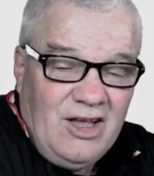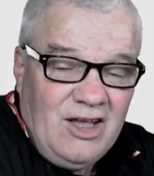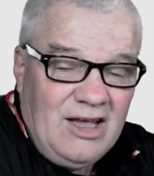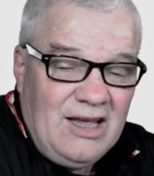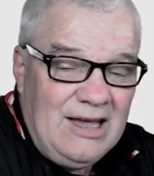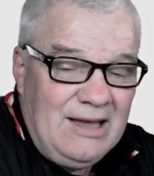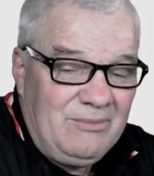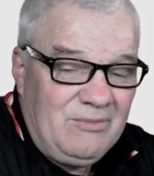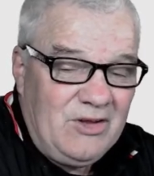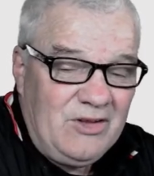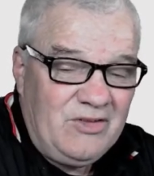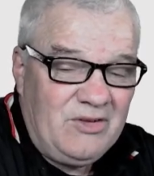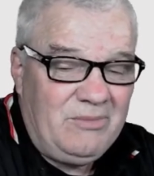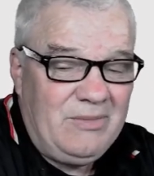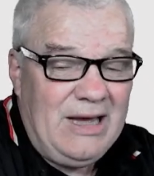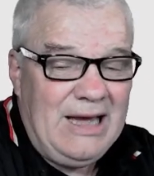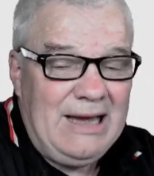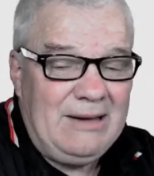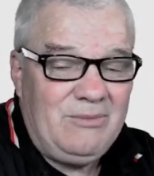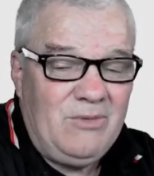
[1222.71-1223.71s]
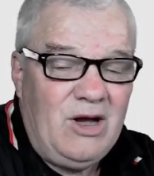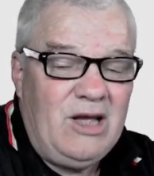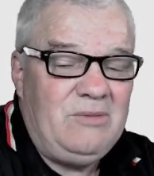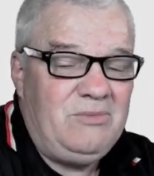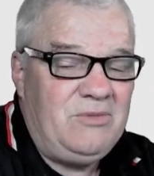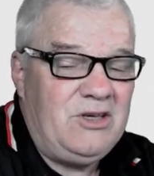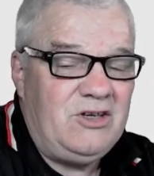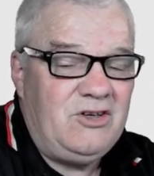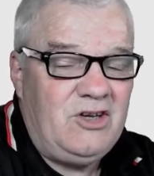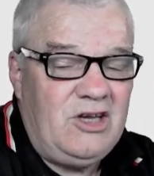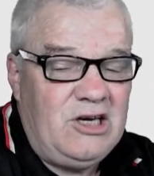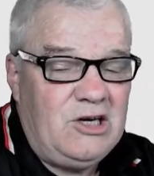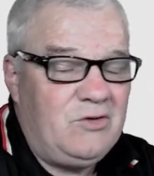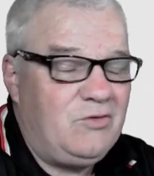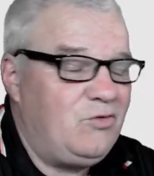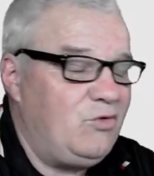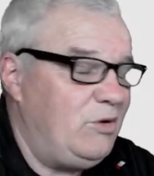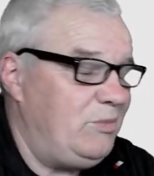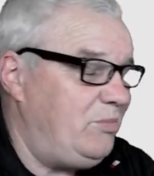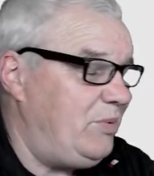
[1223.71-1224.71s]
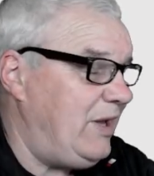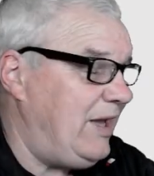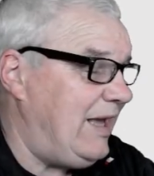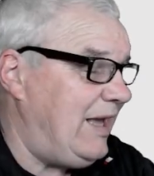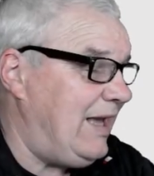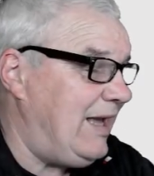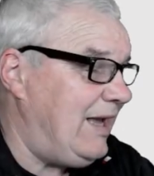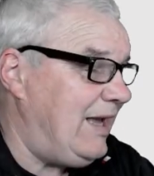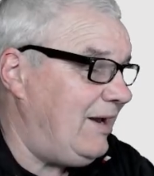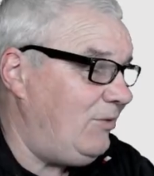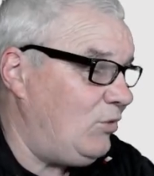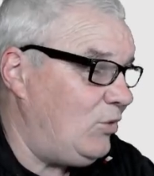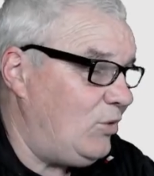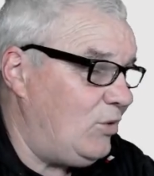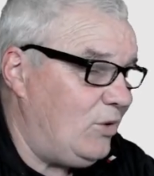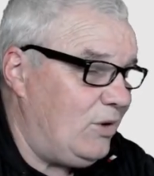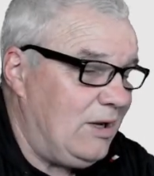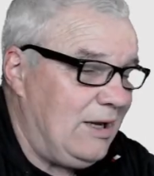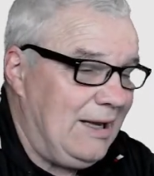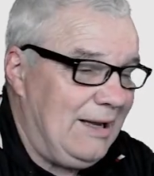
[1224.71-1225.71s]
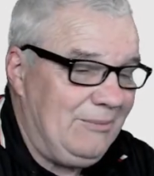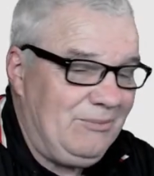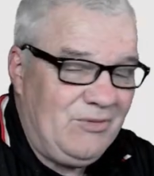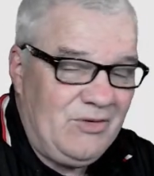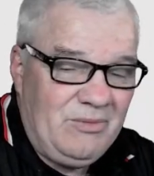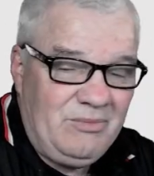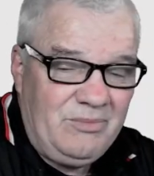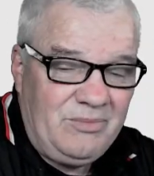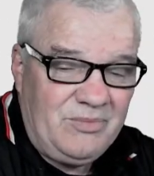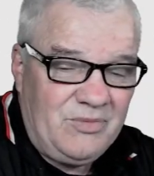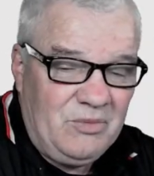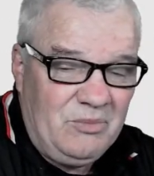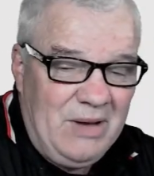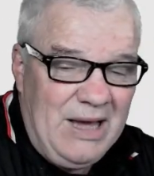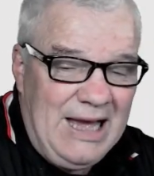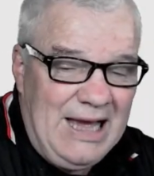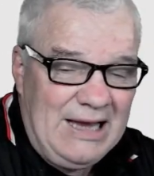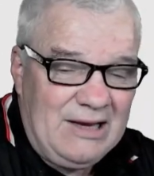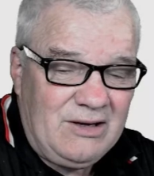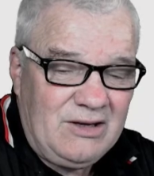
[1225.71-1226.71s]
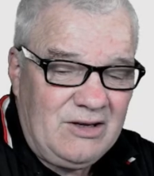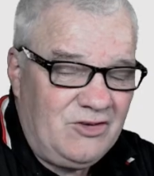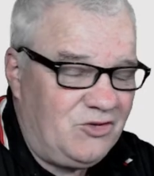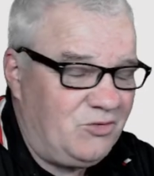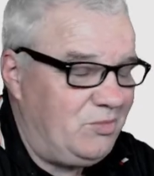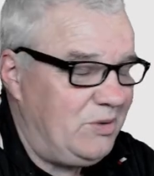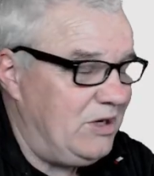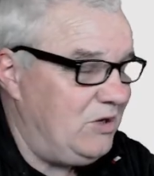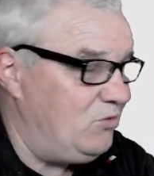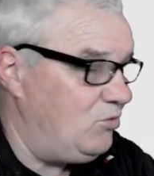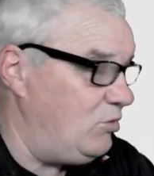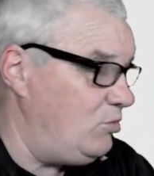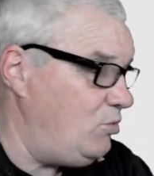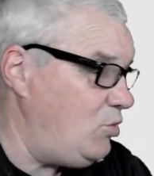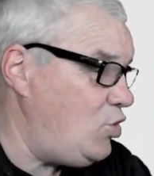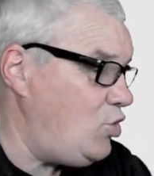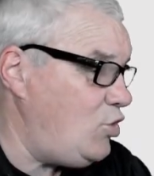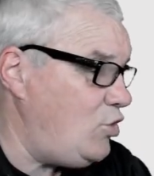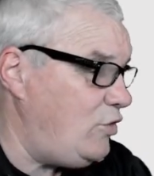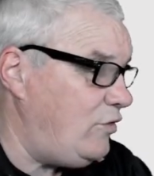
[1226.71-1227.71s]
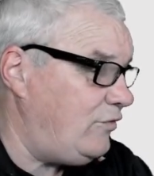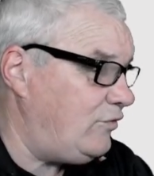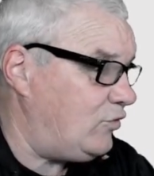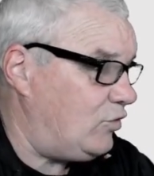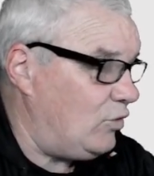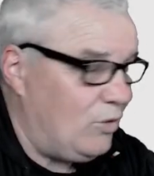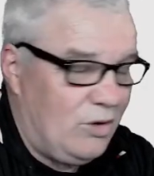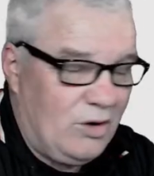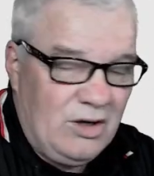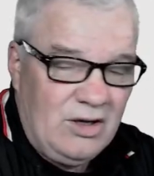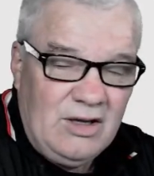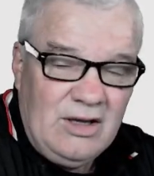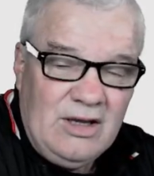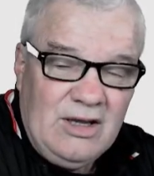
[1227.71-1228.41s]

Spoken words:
that the mark might be in need of repair, or the mark has been removed, or